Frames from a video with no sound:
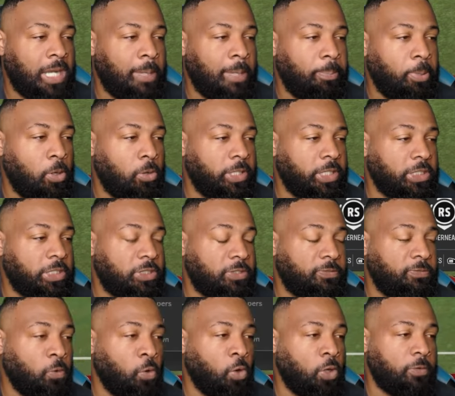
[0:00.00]
My opponent is
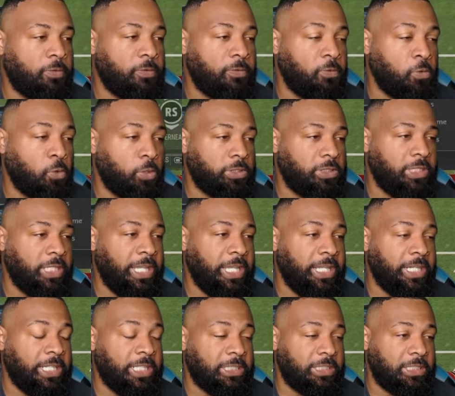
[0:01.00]
4 for
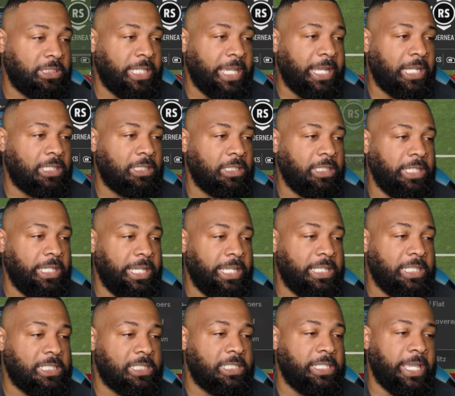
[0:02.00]
14 and is technically
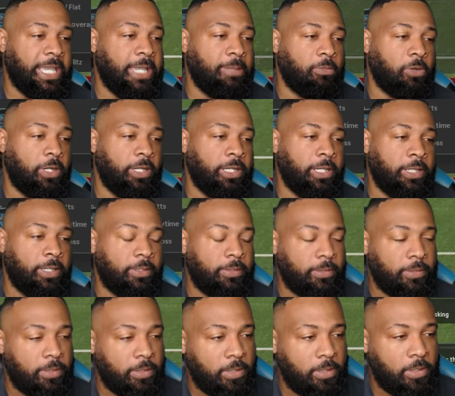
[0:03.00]
in this game right now.
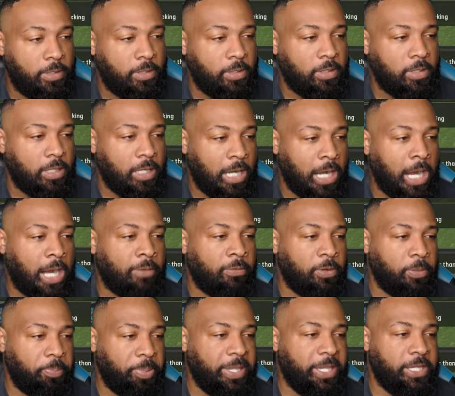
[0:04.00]
I
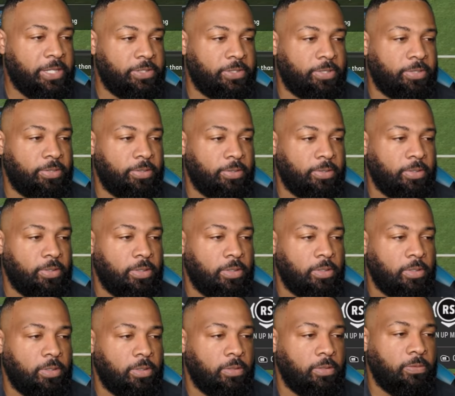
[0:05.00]
repeat,
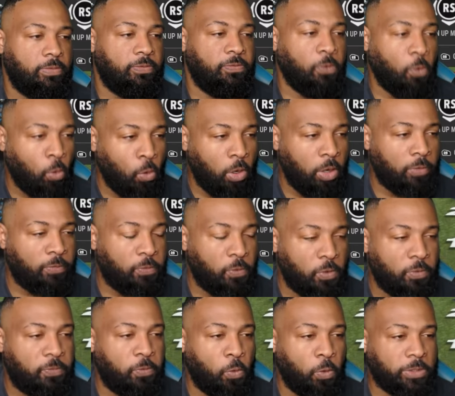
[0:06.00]
4
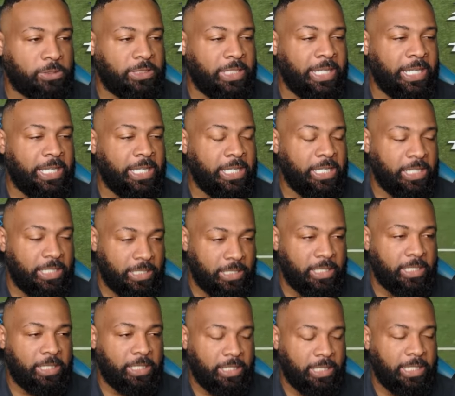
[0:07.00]
for 14
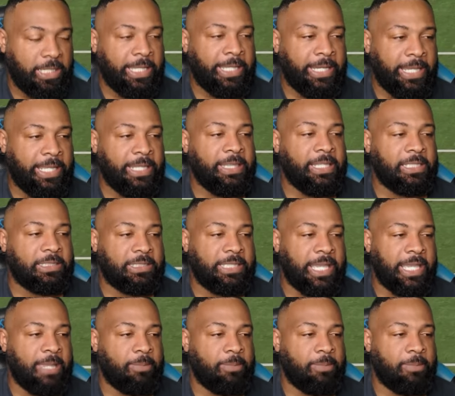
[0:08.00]
and in this